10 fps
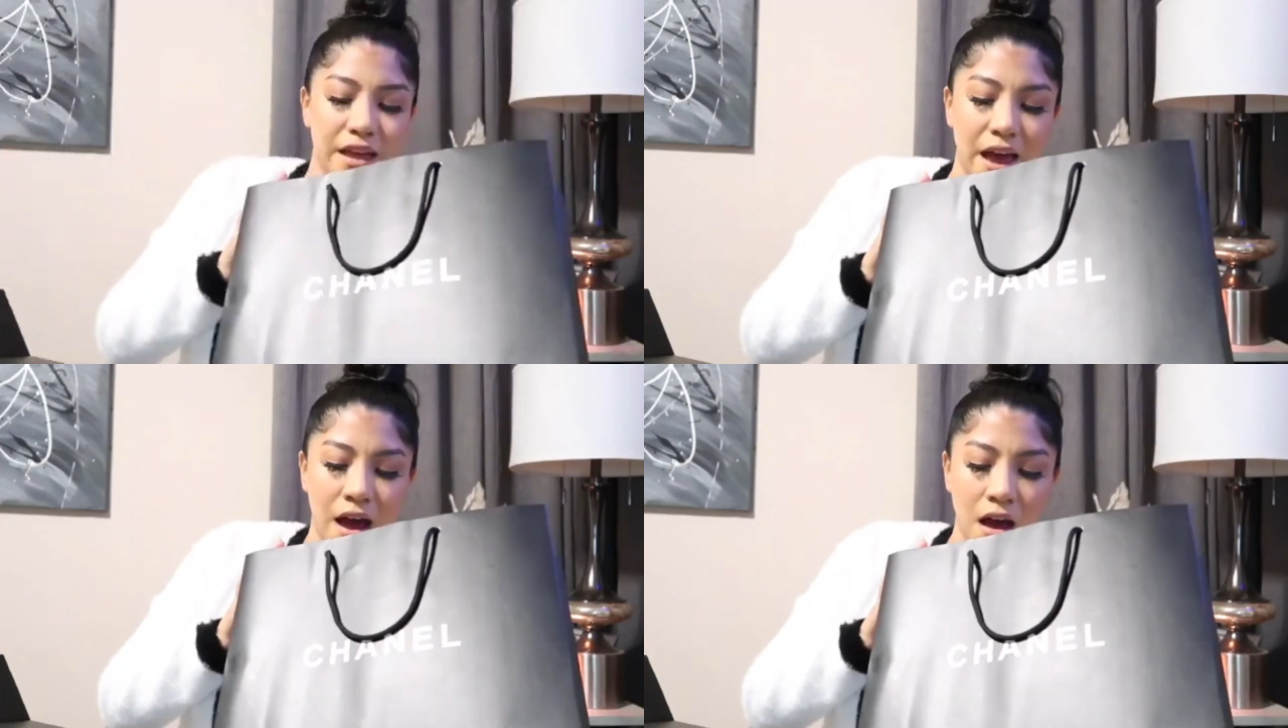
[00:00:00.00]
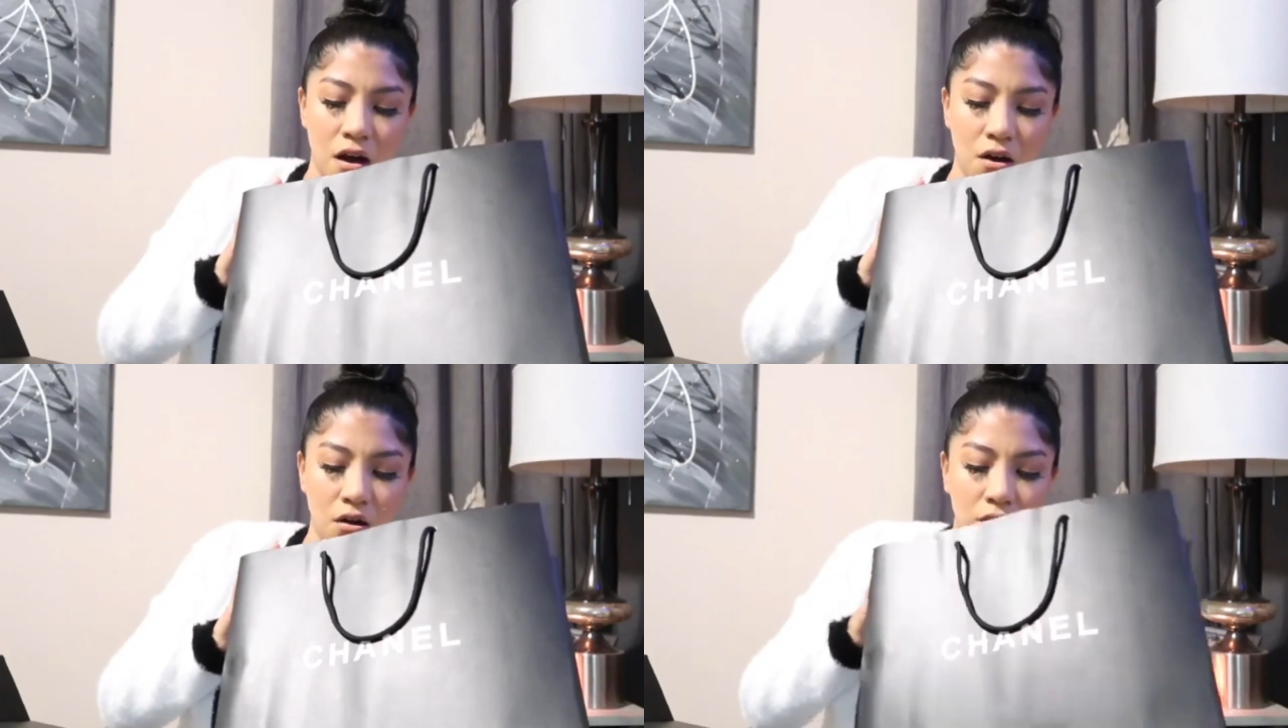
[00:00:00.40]

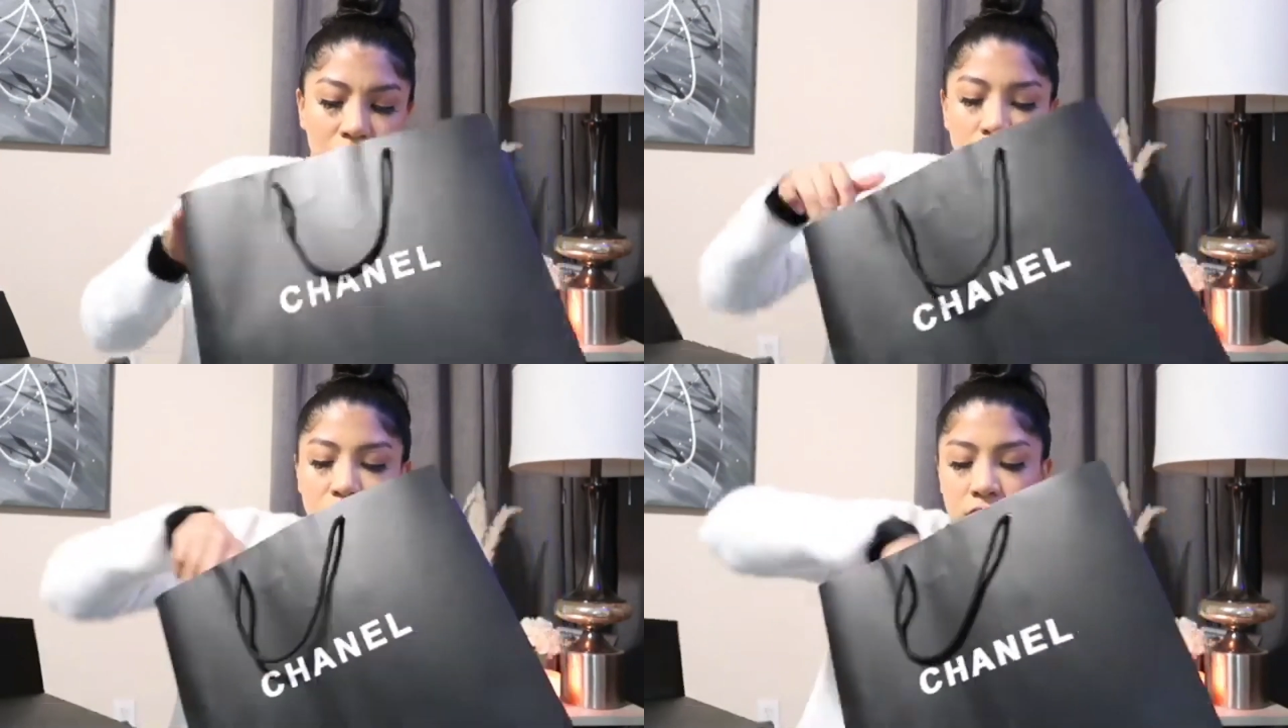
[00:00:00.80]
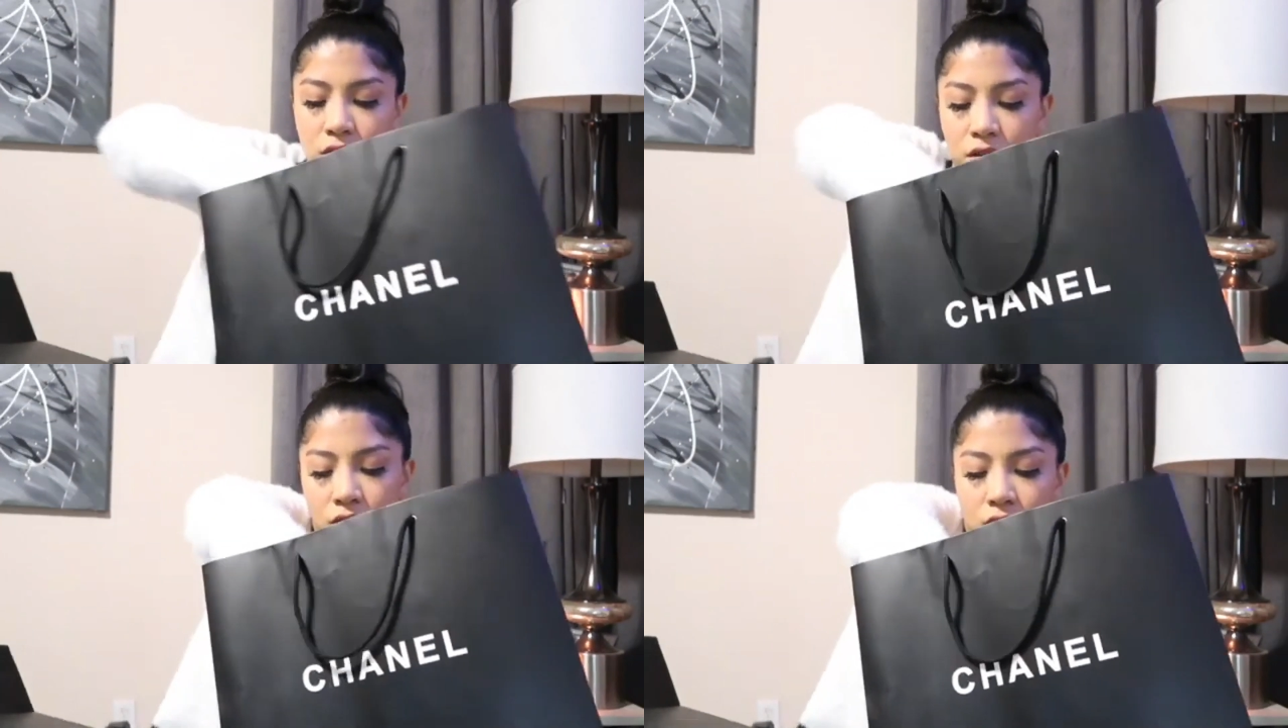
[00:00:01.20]
how,
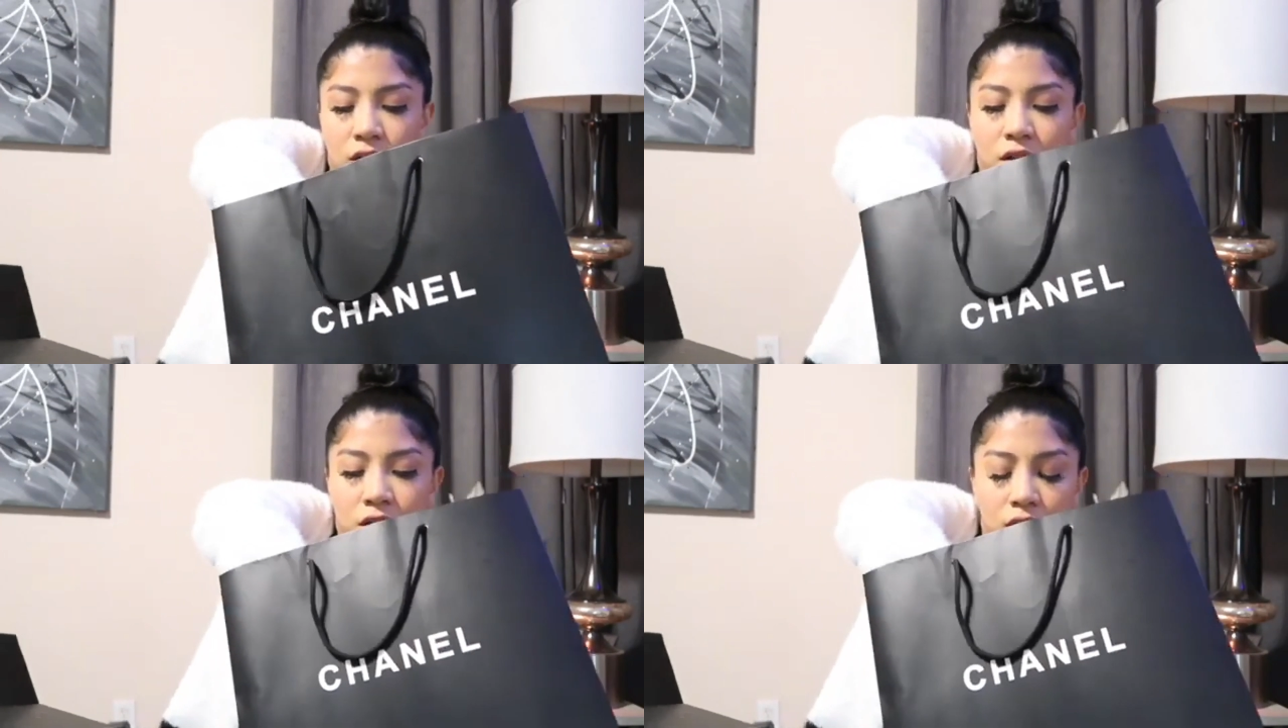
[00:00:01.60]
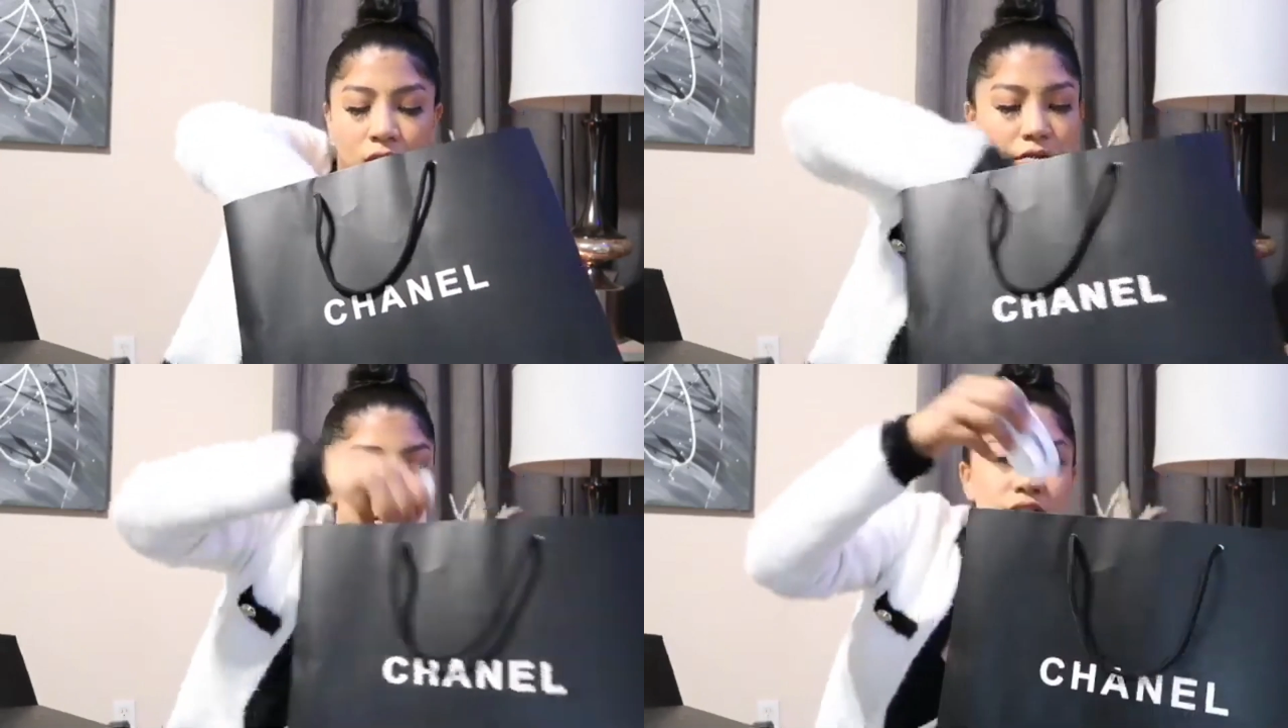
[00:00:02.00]

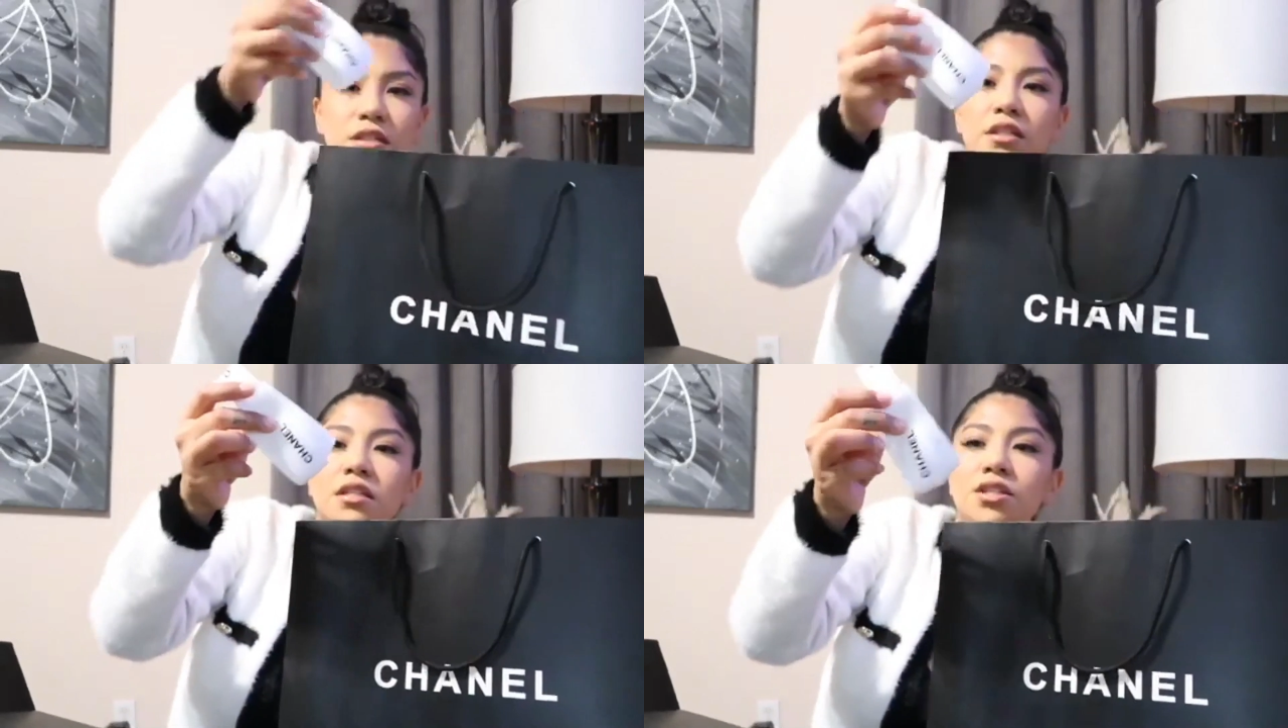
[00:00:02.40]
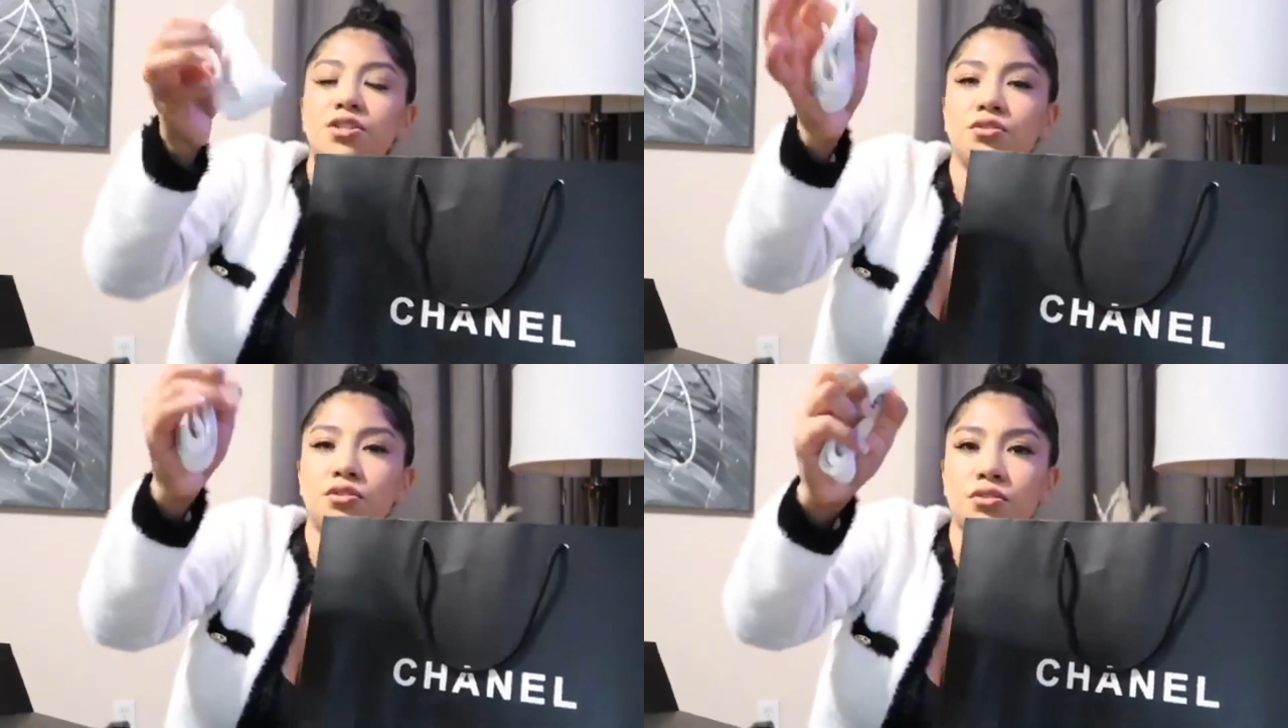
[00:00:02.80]
oh, here's the
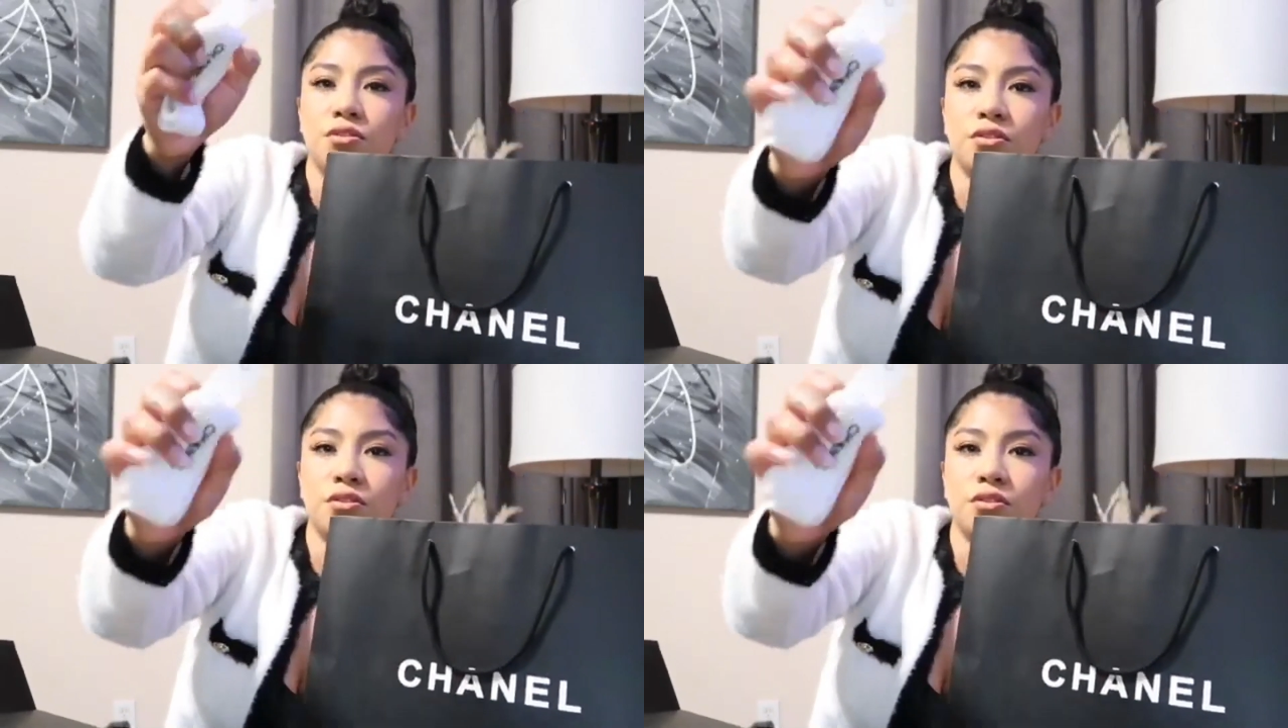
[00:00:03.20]
additional.